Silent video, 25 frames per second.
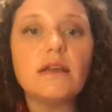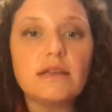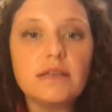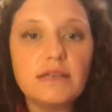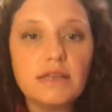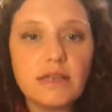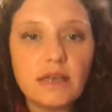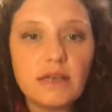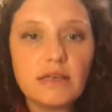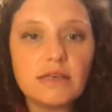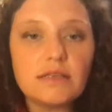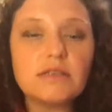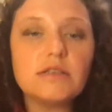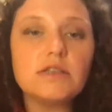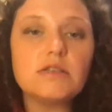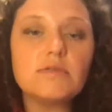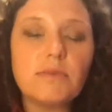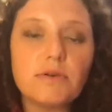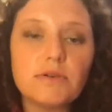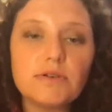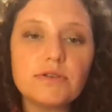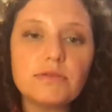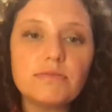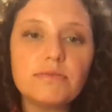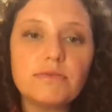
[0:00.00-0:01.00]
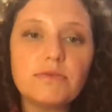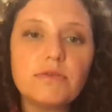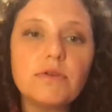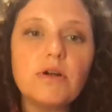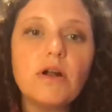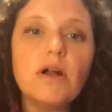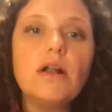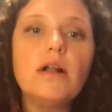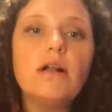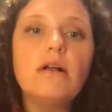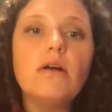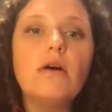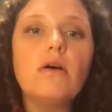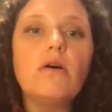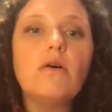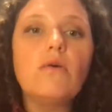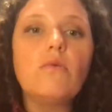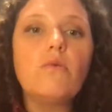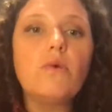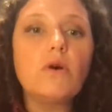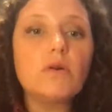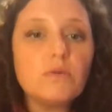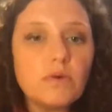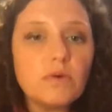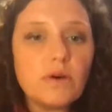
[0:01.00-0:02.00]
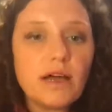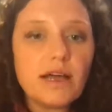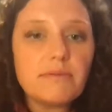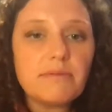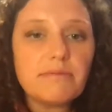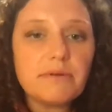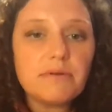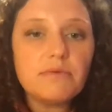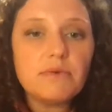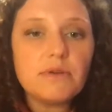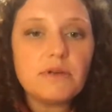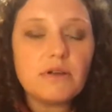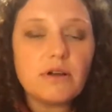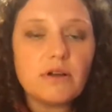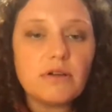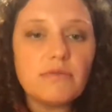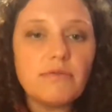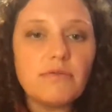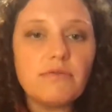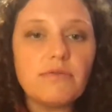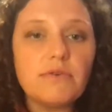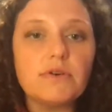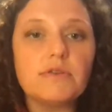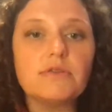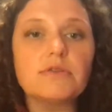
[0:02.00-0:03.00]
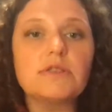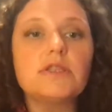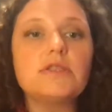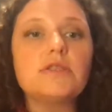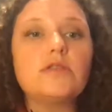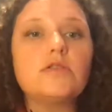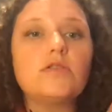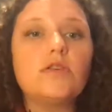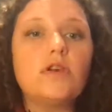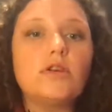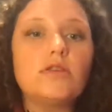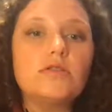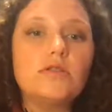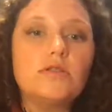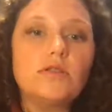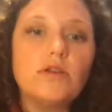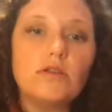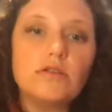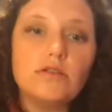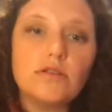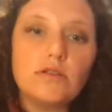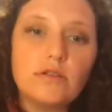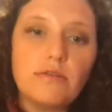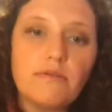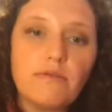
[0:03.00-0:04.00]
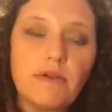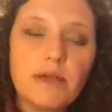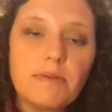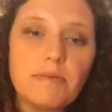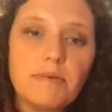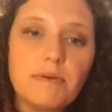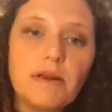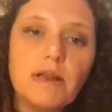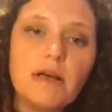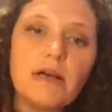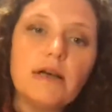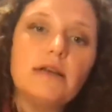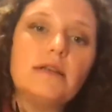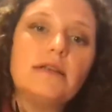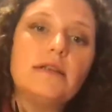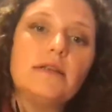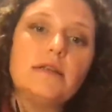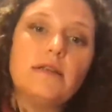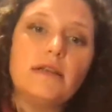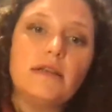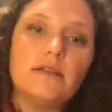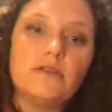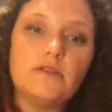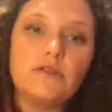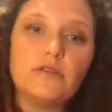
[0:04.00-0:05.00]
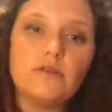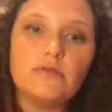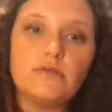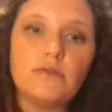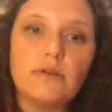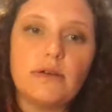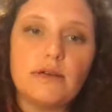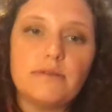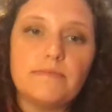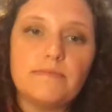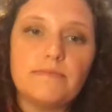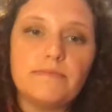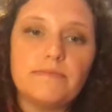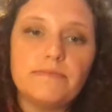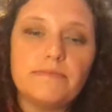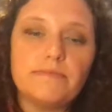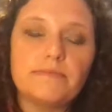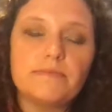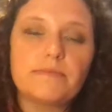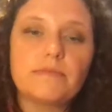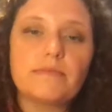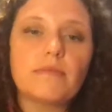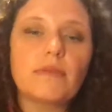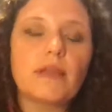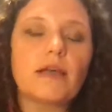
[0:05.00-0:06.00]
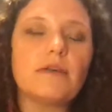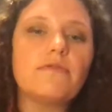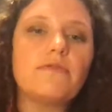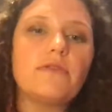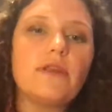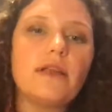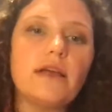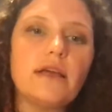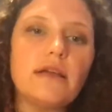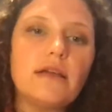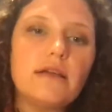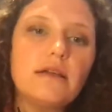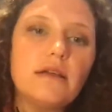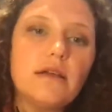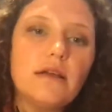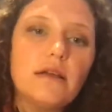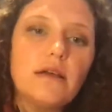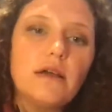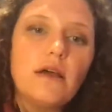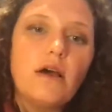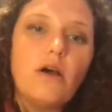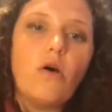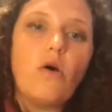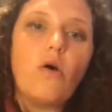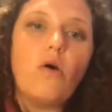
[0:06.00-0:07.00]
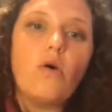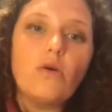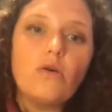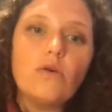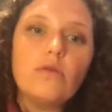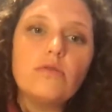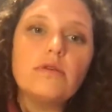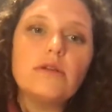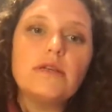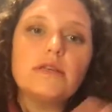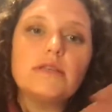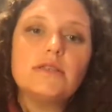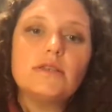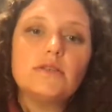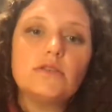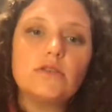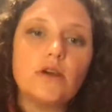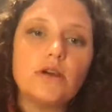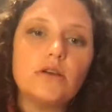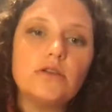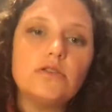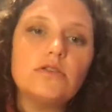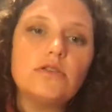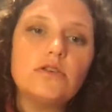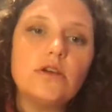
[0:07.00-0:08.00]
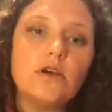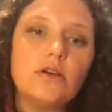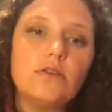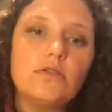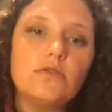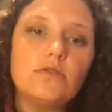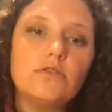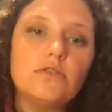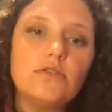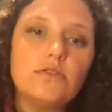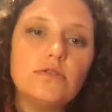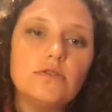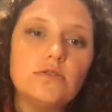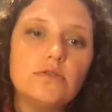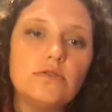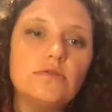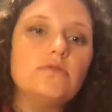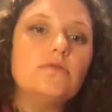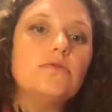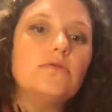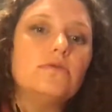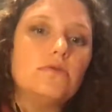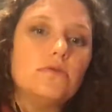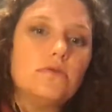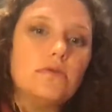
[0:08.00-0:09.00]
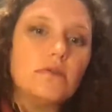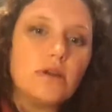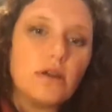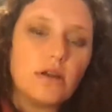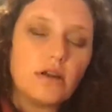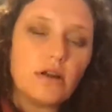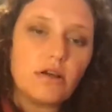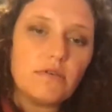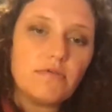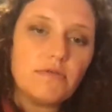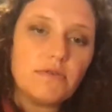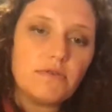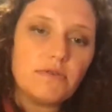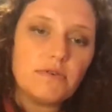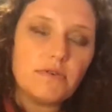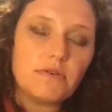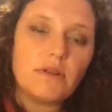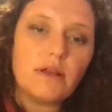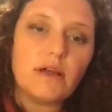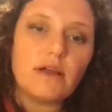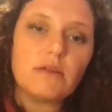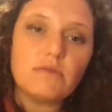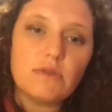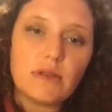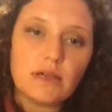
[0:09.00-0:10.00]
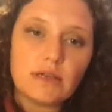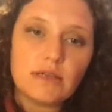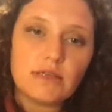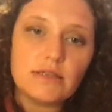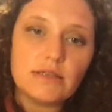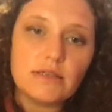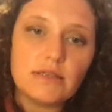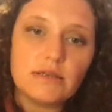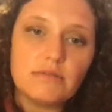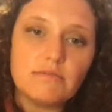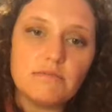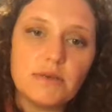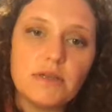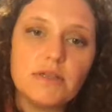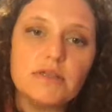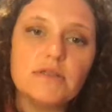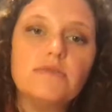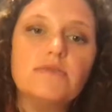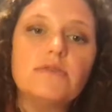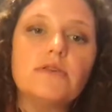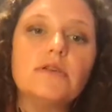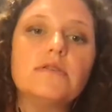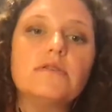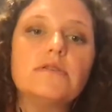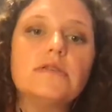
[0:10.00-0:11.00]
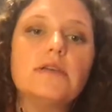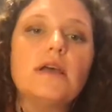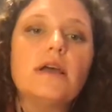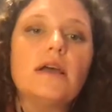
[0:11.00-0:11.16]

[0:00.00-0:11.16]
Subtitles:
Yes, it's possible. What will happen when it overfills? Is it going to go to the vapor line and then to a flare? Or is it going to go to an overfill line like it did in Buncefield?